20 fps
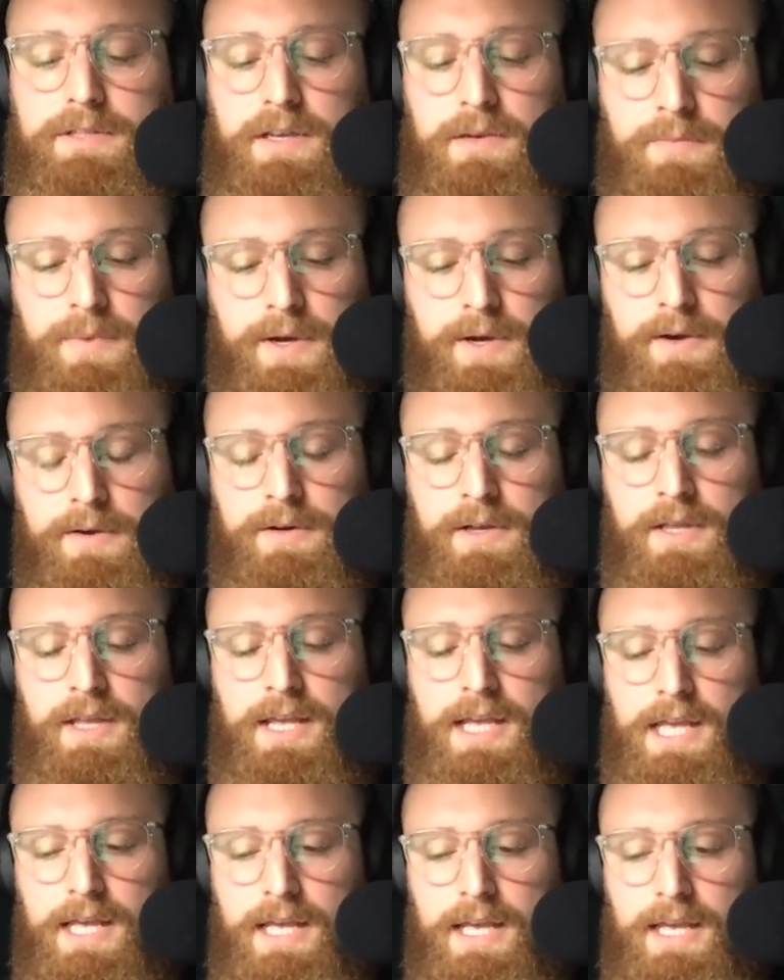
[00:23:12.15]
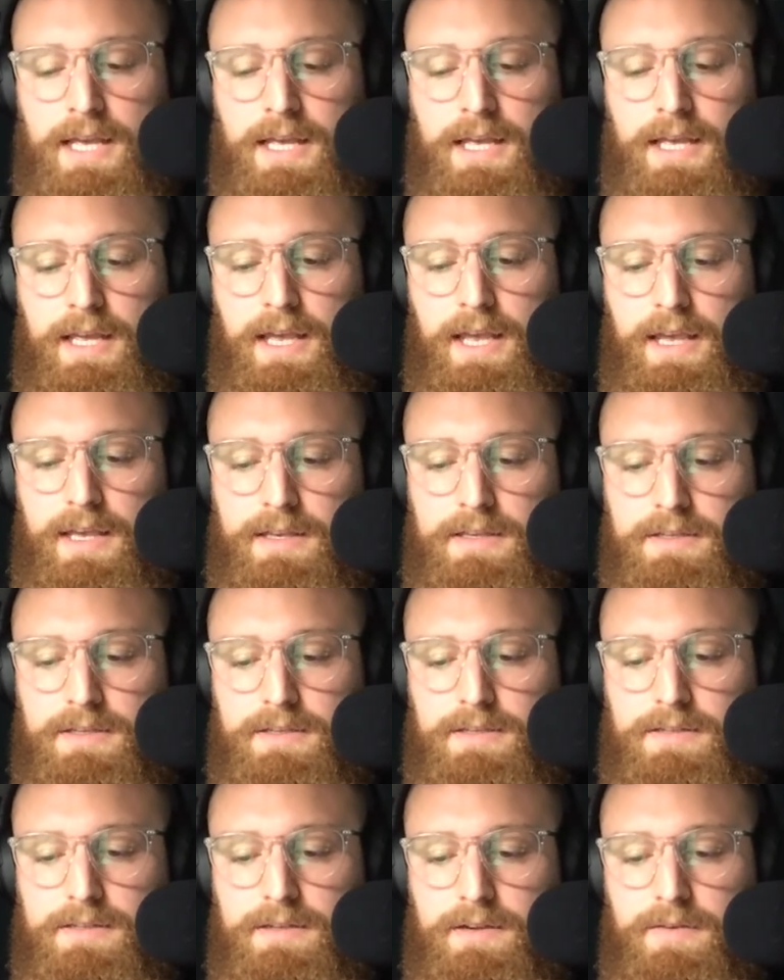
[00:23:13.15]
tempo
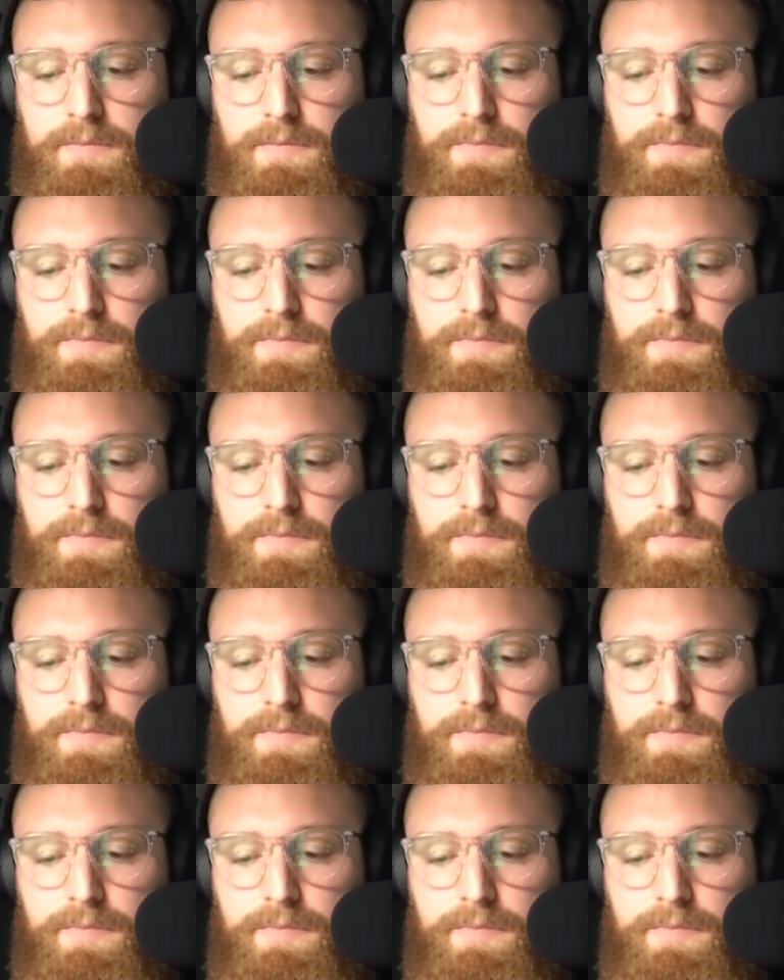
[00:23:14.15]
is